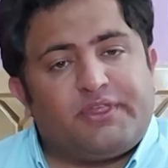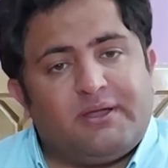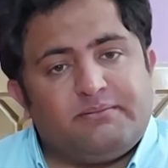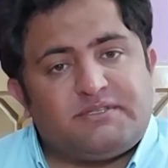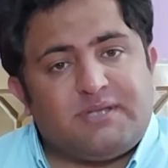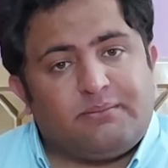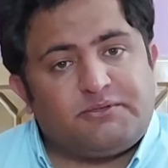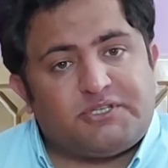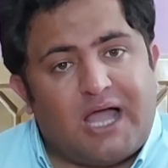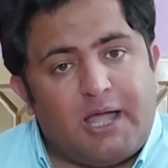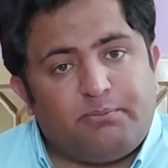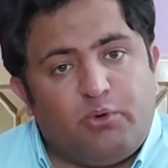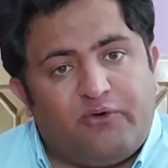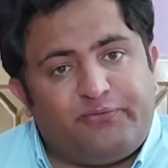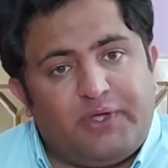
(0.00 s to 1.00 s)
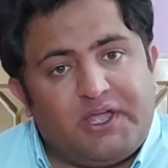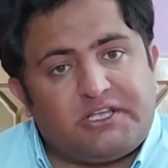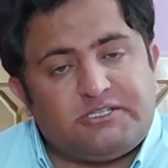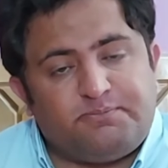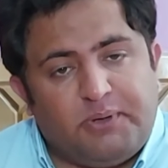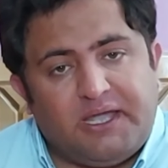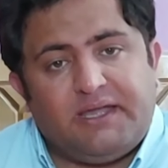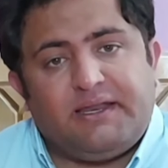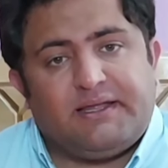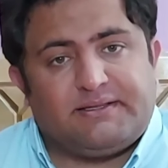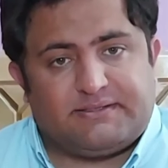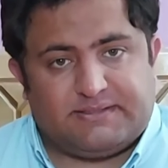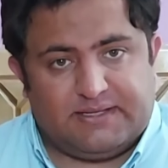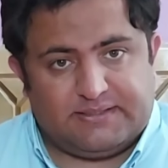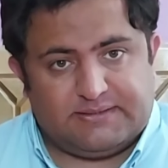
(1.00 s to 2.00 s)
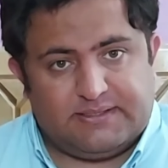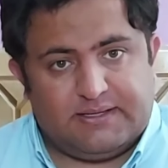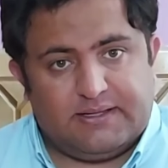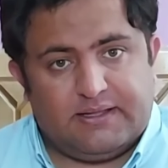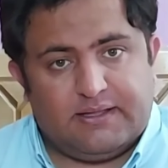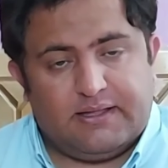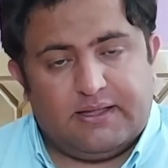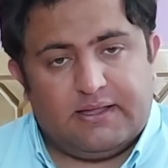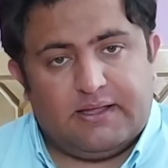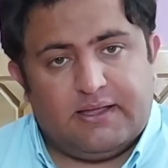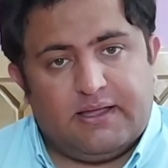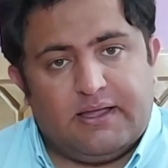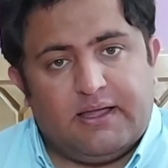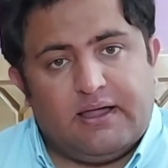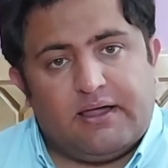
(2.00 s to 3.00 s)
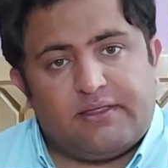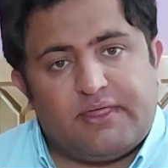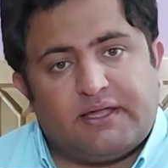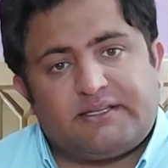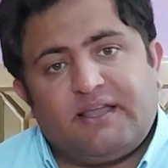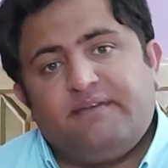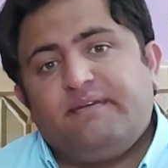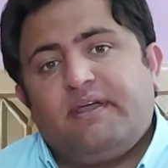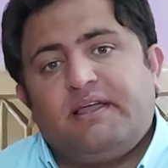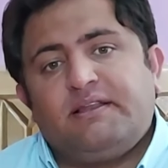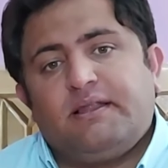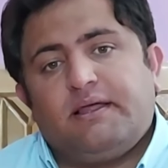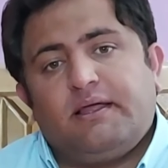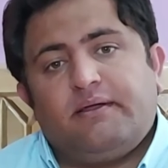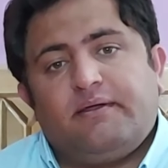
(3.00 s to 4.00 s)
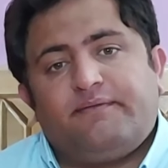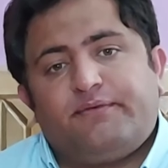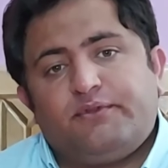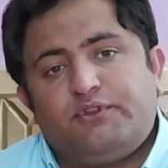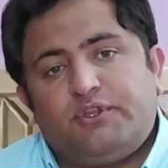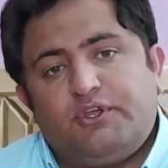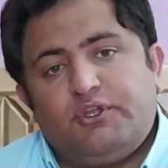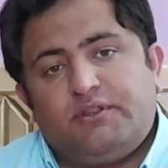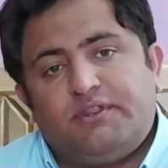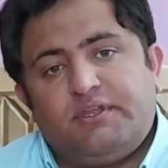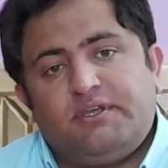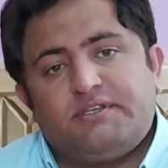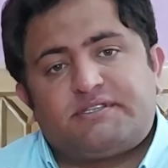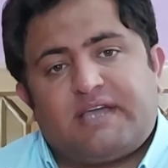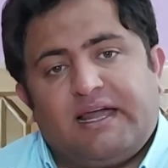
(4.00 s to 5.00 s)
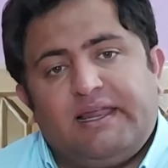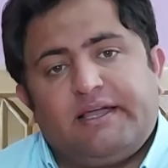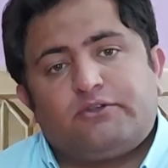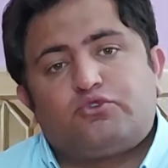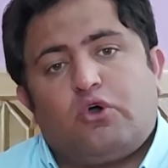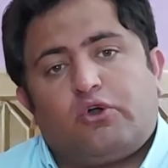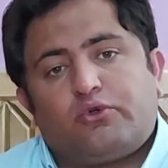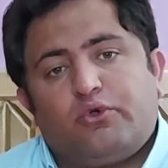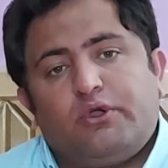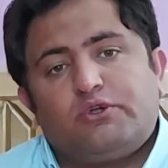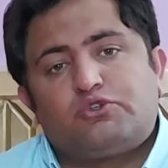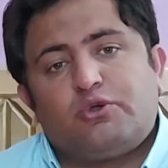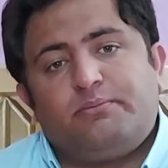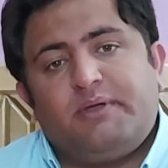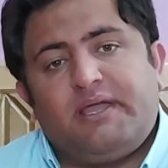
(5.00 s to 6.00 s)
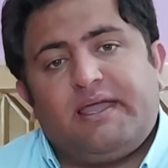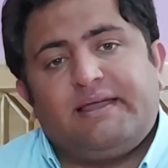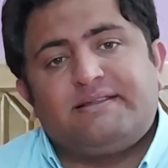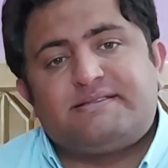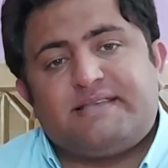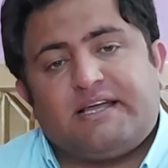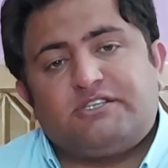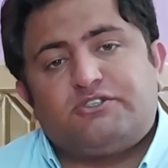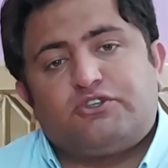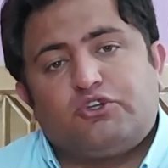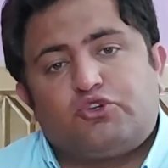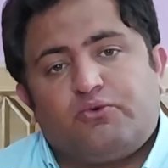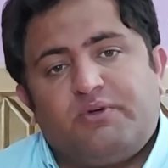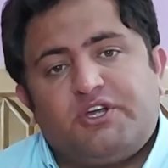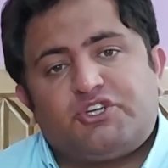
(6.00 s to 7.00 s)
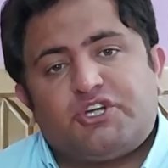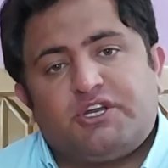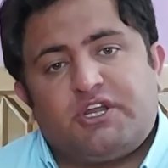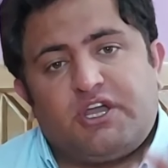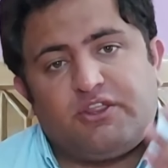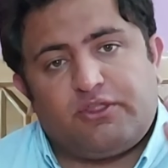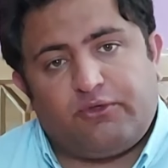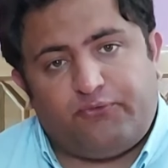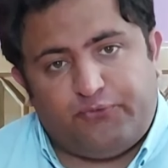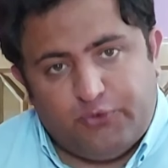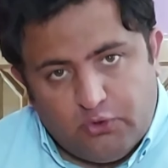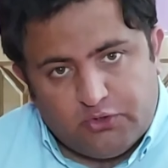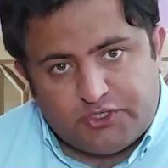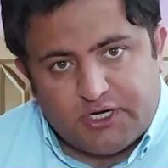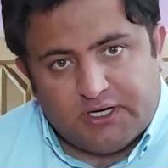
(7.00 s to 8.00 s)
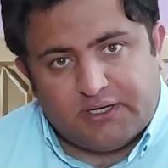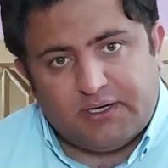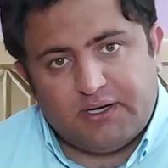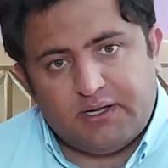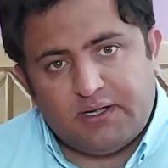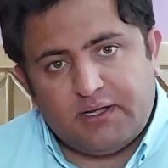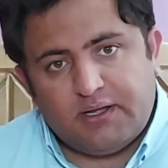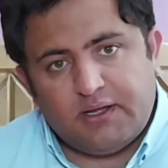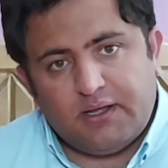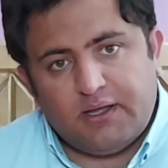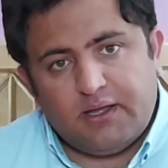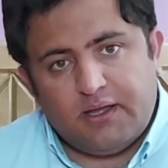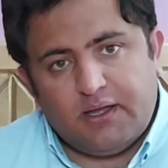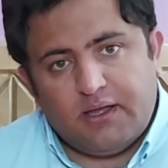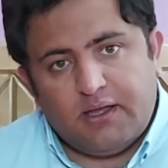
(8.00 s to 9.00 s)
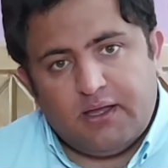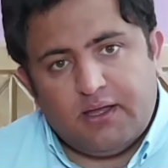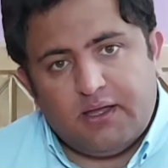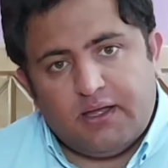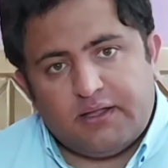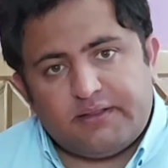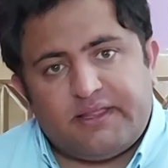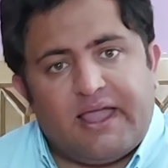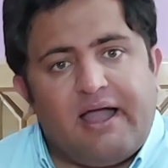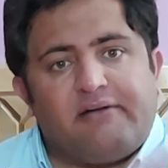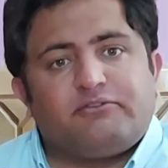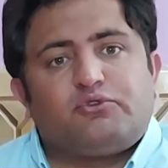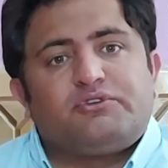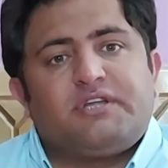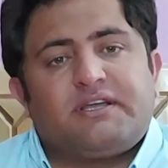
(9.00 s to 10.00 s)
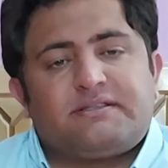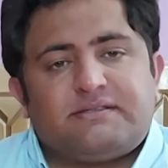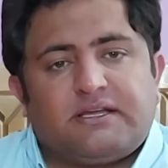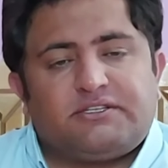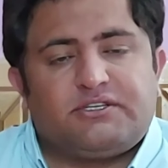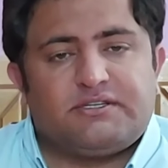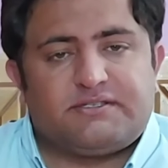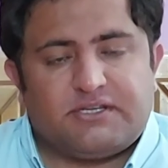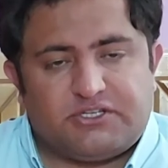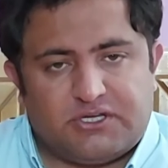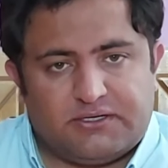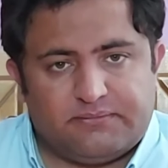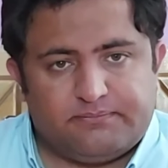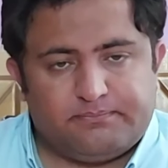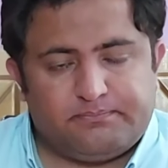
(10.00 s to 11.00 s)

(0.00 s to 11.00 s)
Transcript: them some type of experiences that if these colleagues are going to be in such situation in the future, they have to take such decision.